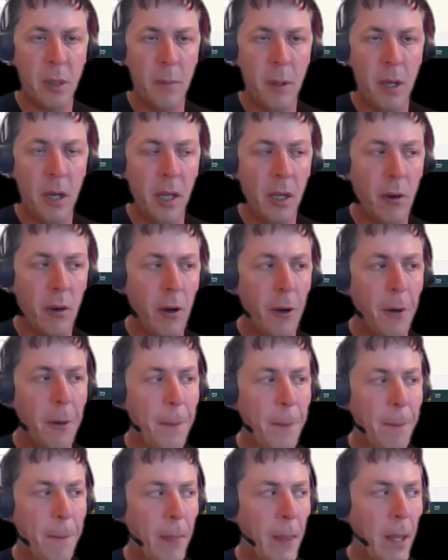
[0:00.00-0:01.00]
community grow,
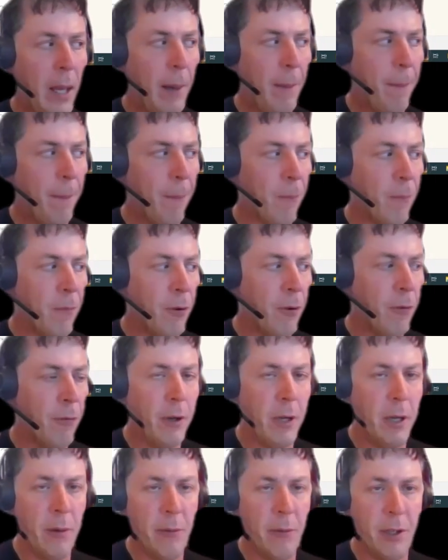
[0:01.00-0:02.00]
feel
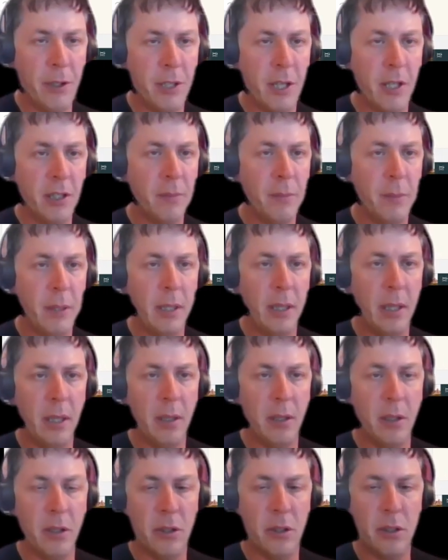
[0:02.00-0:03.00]
free to reach out to me
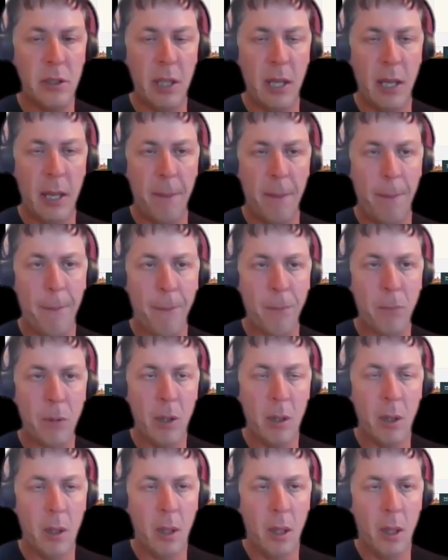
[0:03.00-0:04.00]
and
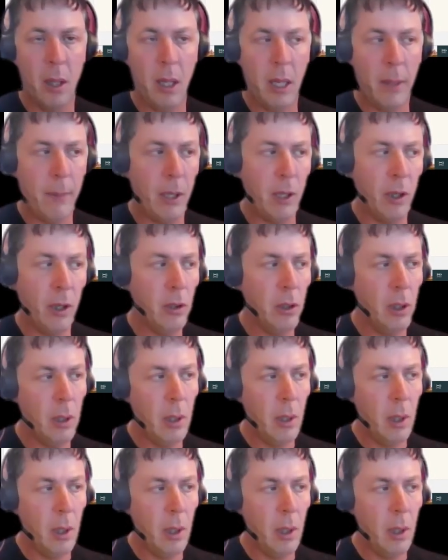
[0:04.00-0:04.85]
let me know.